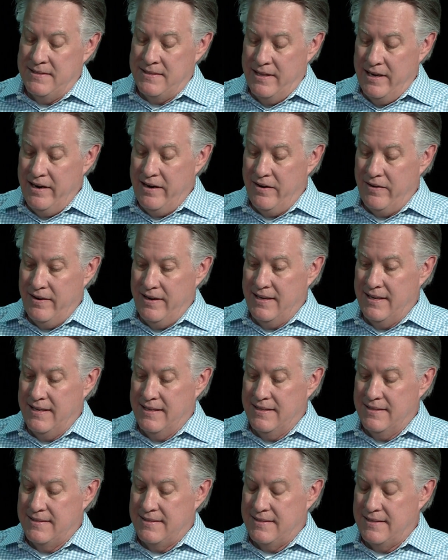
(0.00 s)
there
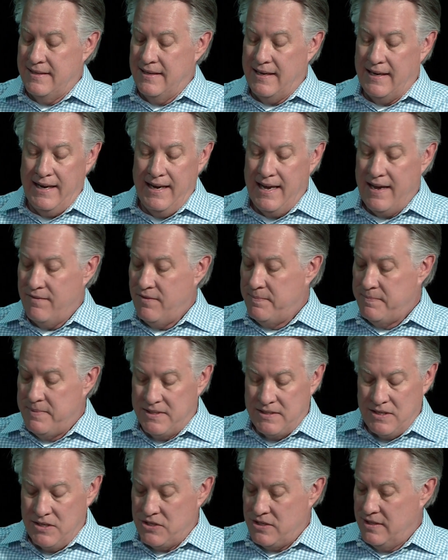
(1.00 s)
is I have a
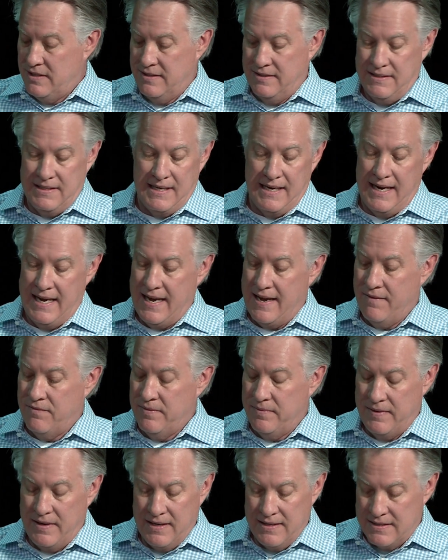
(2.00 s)
position. I have
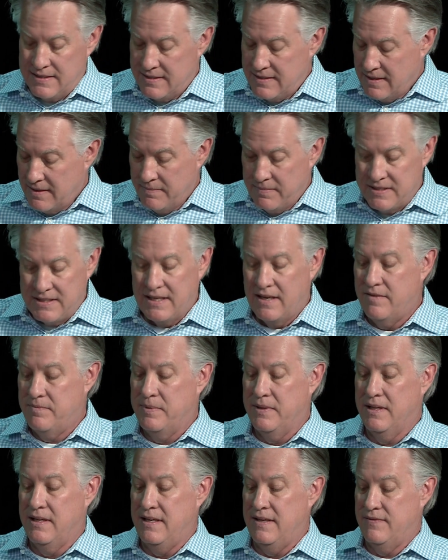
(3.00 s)
a set of
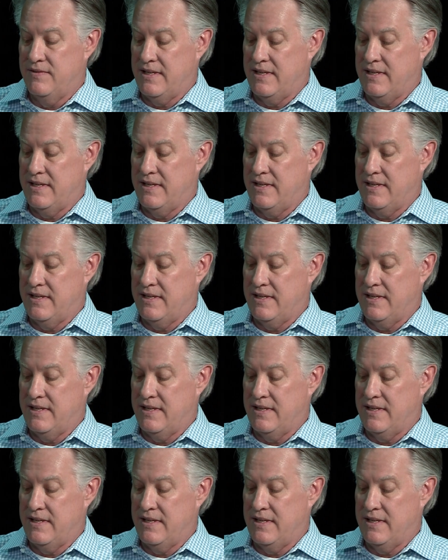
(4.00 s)
beliefs.